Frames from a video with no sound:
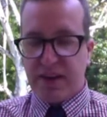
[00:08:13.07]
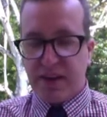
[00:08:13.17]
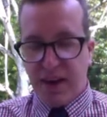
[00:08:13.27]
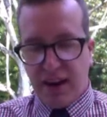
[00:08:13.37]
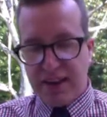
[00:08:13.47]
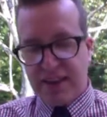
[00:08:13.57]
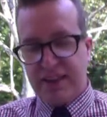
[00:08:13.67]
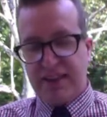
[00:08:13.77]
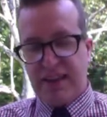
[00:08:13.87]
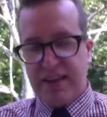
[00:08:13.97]
"God," she
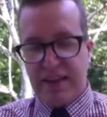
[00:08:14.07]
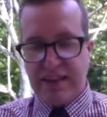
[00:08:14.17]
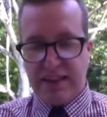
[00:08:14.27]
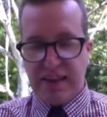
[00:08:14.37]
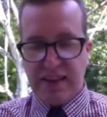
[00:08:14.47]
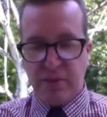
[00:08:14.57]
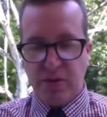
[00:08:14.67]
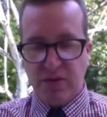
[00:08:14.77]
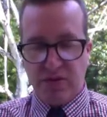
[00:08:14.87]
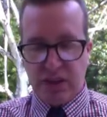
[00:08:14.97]
said in slightly
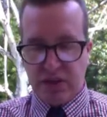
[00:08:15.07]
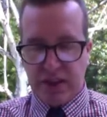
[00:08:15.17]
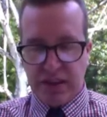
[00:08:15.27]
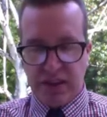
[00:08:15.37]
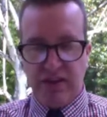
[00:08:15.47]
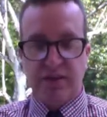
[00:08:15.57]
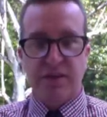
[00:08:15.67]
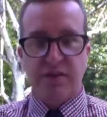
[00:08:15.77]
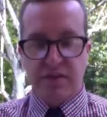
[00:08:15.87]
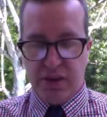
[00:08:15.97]
amused frustration.
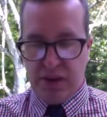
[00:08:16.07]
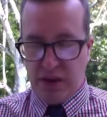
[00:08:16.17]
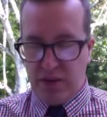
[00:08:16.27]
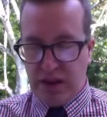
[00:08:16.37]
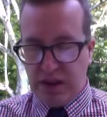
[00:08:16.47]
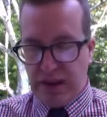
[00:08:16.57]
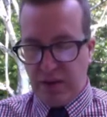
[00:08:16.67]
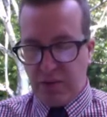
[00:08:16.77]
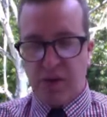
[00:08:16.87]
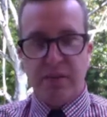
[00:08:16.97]
Footnote. It
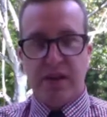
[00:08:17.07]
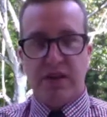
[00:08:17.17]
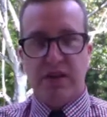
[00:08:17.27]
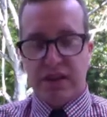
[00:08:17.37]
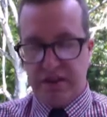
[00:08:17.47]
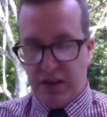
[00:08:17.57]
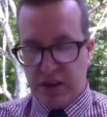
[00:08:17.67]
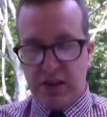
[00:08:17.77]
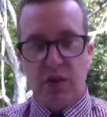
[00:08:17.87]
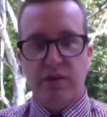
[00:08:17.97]
was pretty much her
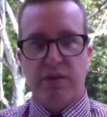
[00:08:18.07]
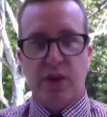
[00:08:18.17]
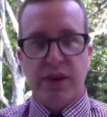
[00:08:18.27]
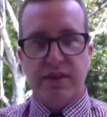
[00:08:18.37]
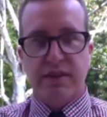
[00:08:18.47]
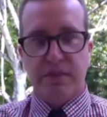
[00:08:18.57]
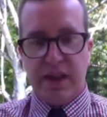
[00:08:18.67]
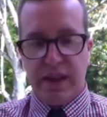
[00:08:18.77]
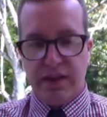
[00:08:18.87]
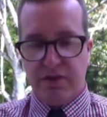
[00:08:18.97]
default tone of voice.
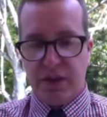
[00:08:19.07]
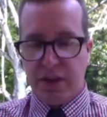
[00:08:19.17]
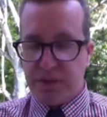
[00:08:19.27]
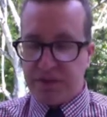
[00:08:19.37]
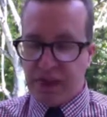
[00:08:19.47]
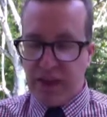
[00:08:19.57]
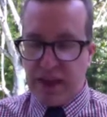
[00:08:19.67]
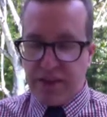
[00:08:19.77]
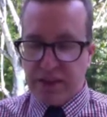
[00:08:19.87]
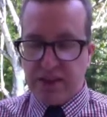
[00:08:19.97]
End of footnote.
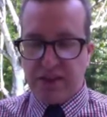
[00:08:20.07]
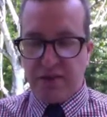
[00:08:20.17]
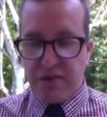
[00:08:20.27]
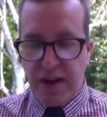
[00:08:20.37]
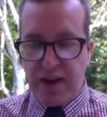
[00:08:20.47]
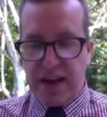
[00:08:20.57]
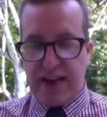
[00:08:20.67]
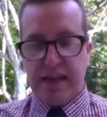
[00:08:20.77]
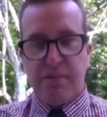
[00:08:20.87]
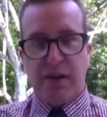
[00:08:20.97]
"This is the very
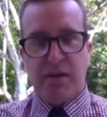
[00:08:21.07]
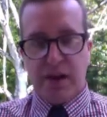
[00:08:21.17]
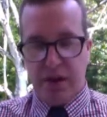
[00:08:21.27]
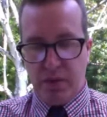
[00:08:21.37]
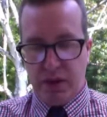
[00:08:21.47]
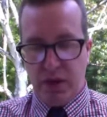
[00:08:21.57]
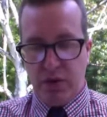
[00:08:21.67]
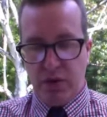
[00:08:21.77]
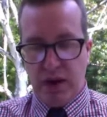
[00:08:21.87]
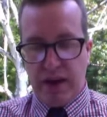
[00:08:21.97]
last time I'm coming with you.